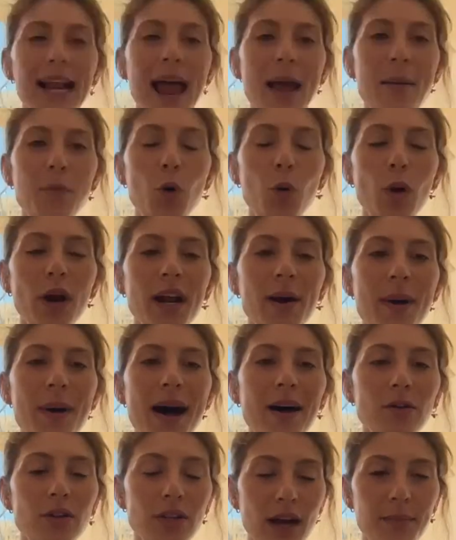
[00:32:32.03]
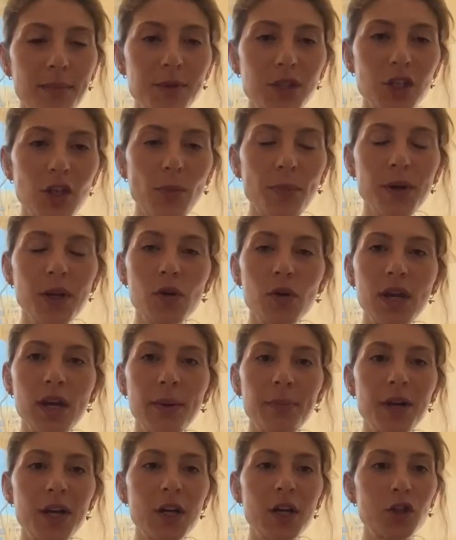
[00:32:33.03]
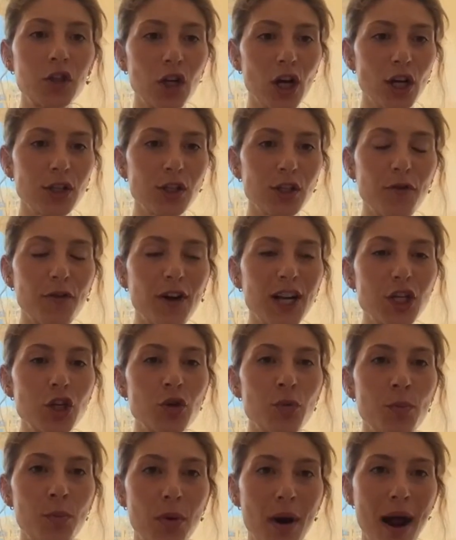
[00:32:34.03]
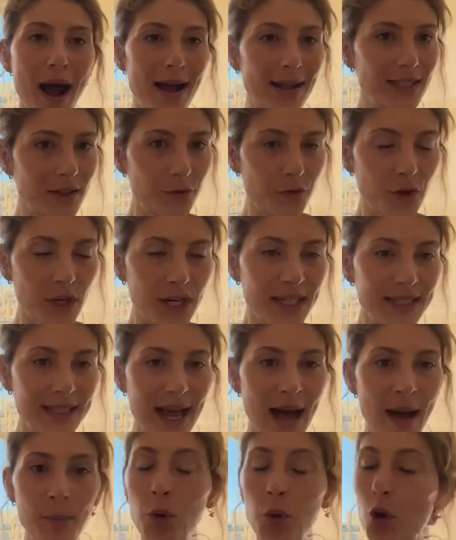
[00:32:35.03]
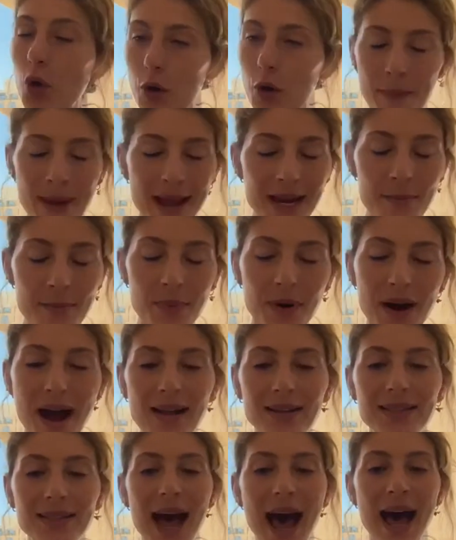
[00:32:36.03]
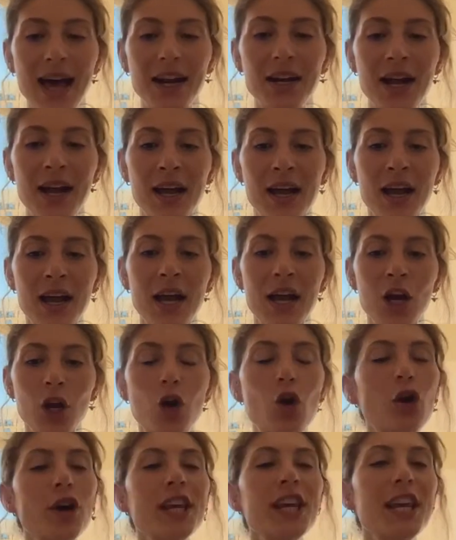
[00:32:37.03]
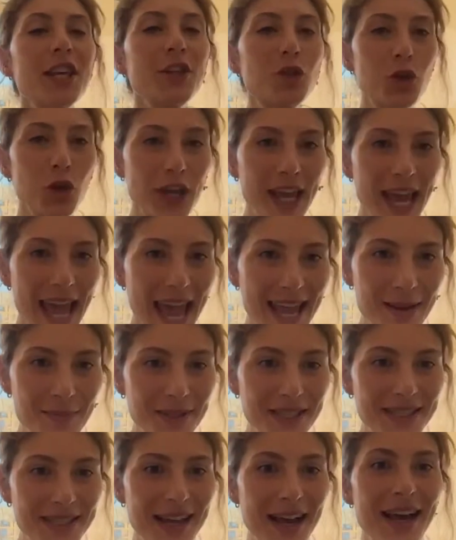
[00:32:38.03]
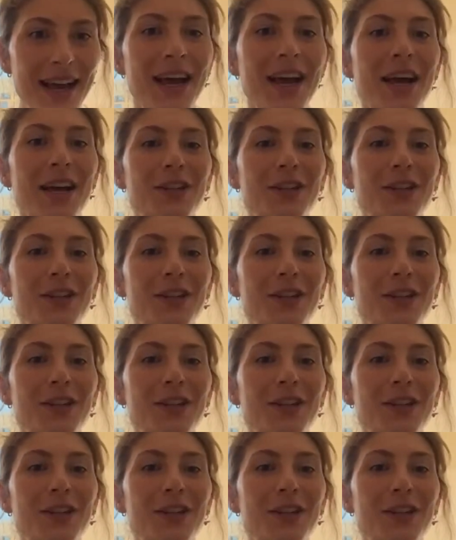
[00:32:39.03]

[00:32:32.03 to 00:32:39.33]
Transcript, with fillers: Clem, what about I'm stopping you here because a lot of fashion brands, for example, or many brands are uh, going into games uh,